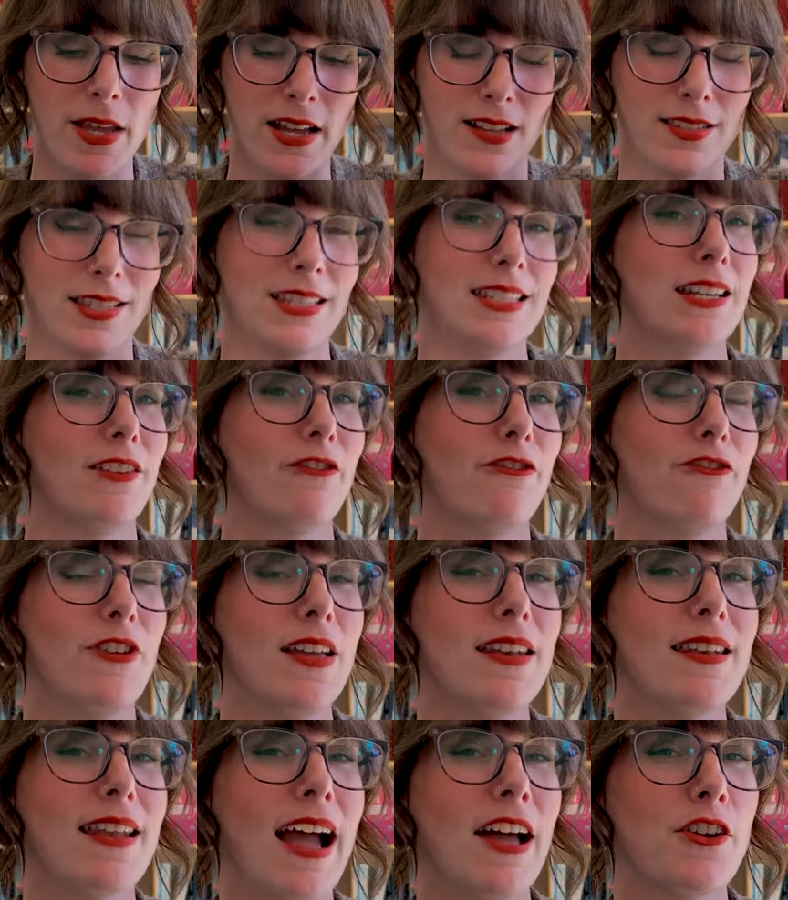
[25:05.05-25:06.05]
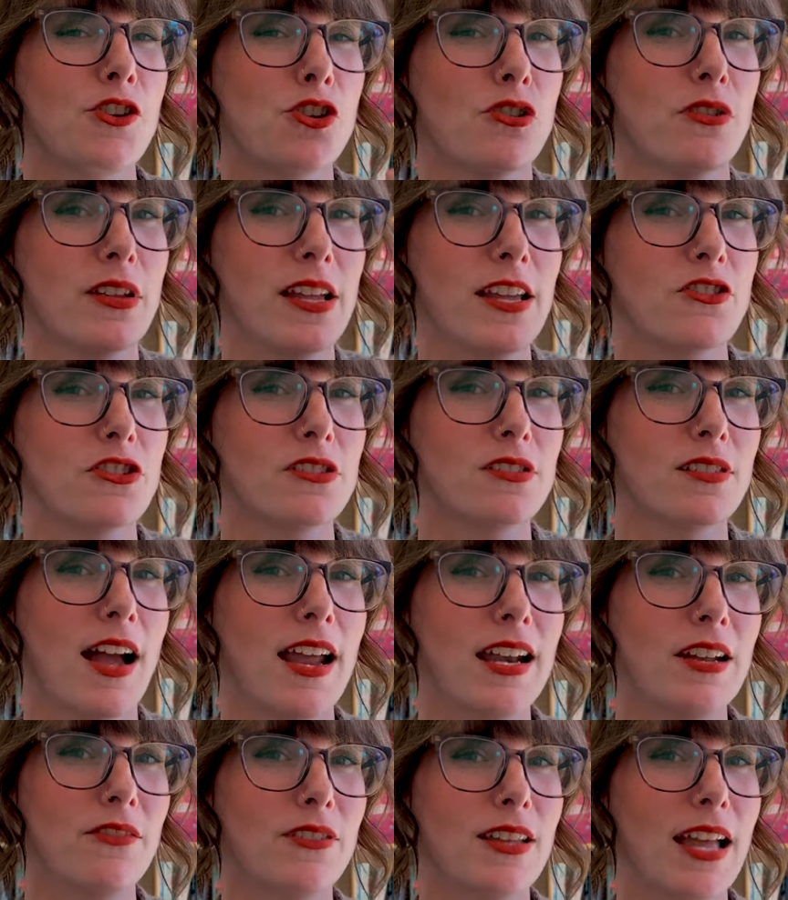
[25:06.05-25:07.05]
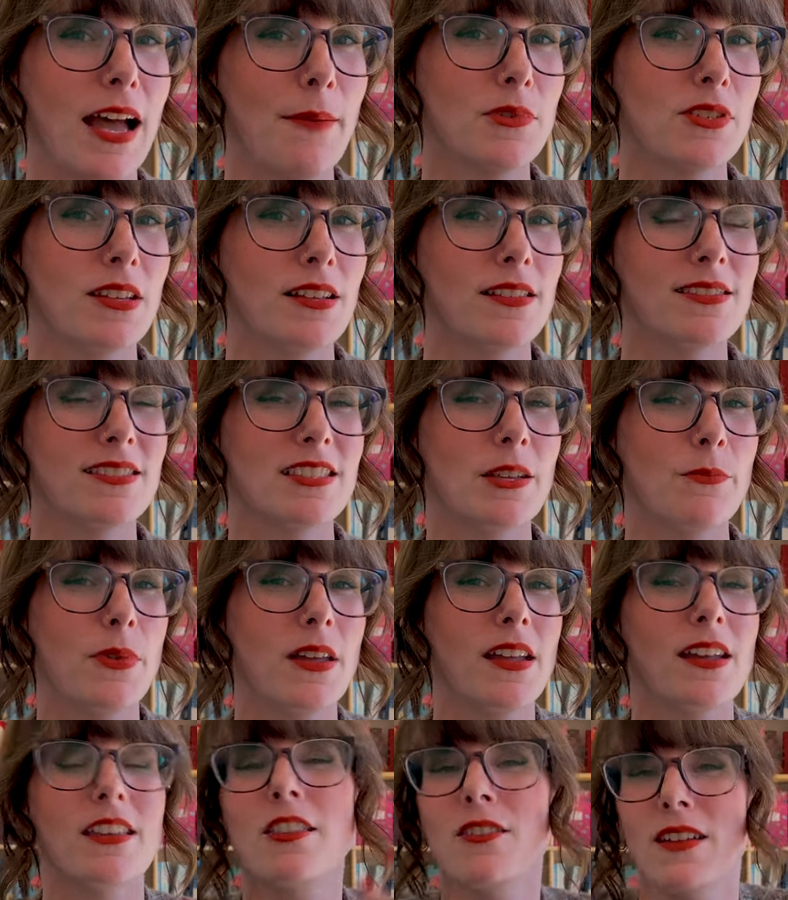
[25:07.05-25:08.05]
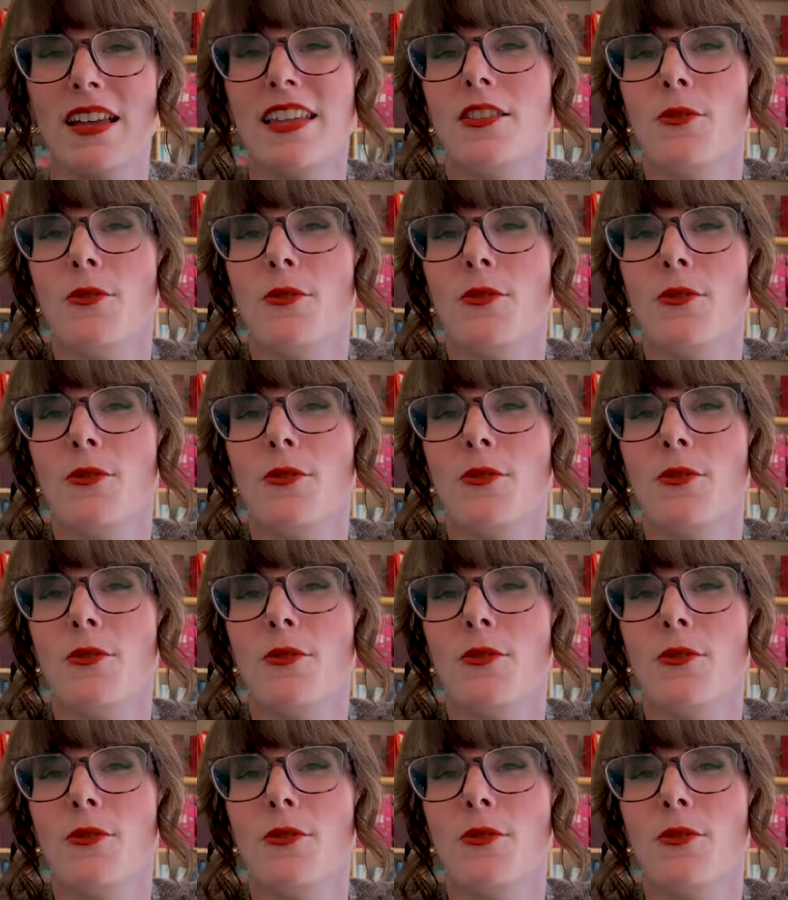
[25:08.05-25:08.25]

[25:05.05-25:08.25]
because it didn't fit naturally. It just kind of kept like slipping in the,